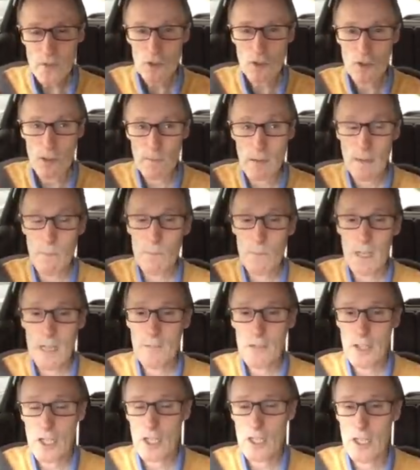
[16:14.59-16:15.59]
So remember,
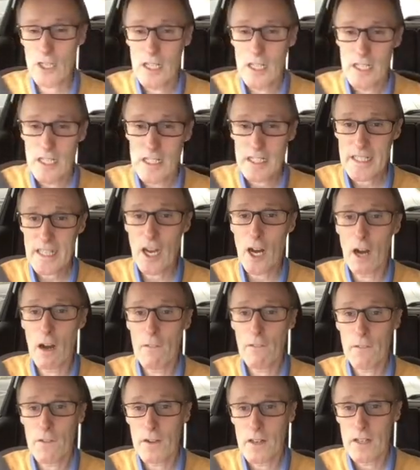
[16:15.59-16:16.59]
if you're going to get
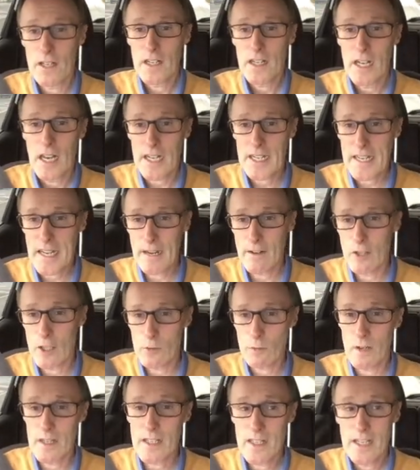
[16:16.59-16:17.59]
off a
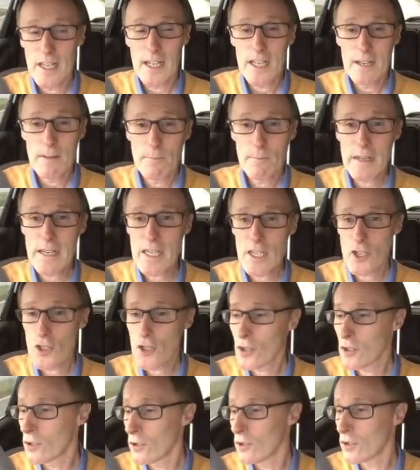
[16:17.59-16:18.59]
carriageway, make
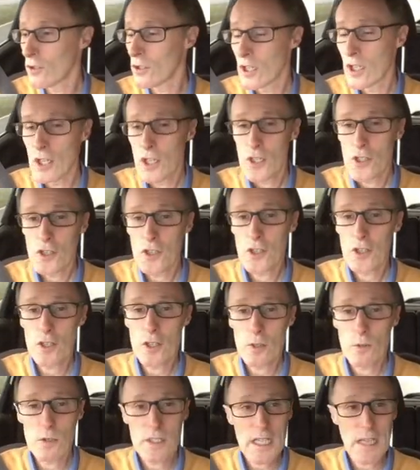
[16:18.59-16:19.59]
sure
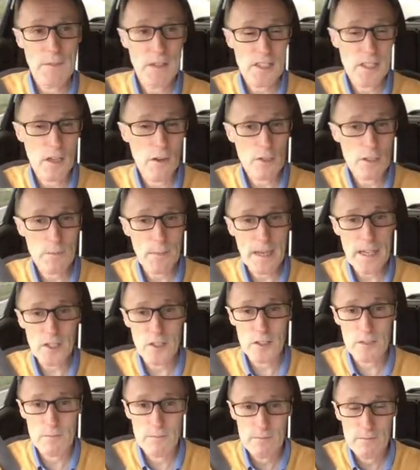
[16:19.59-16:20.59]
you give yourself
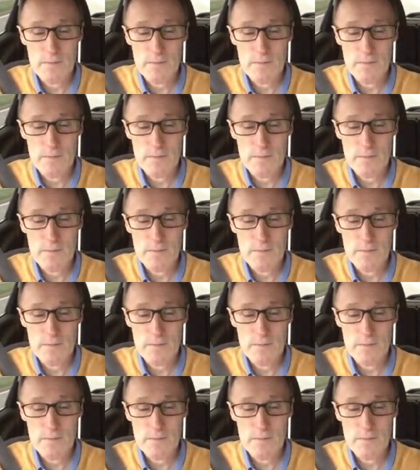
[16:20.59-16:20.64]
space.